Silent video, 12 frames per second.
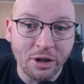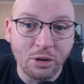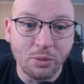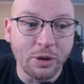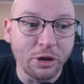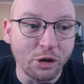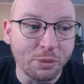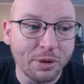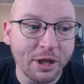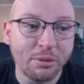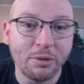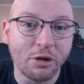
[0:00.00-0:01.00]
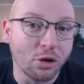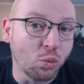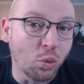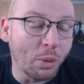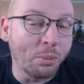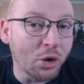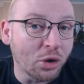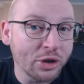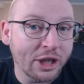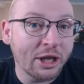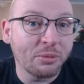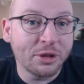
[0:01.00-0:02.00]
We're going to play, we've got one more
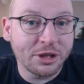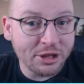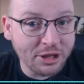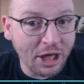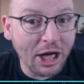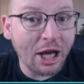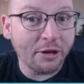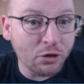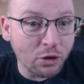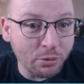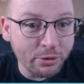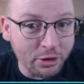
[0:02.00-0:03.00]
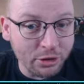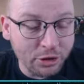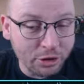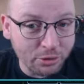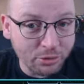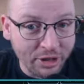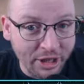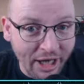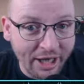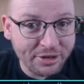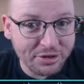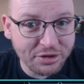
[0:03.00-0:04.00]
game, which is a live come we're going to do
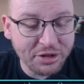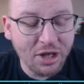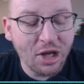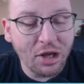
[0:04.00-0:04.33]
next.